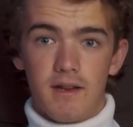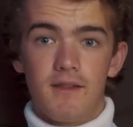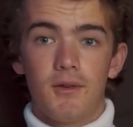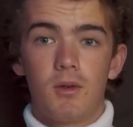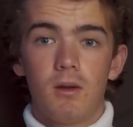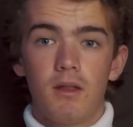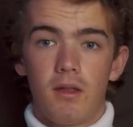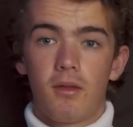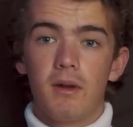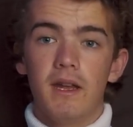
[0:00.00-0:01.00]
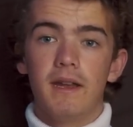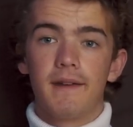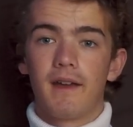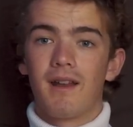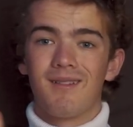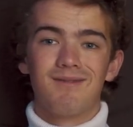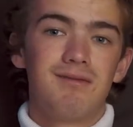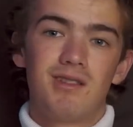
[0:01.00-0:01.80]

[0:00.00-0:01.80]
Those were the 3 kind of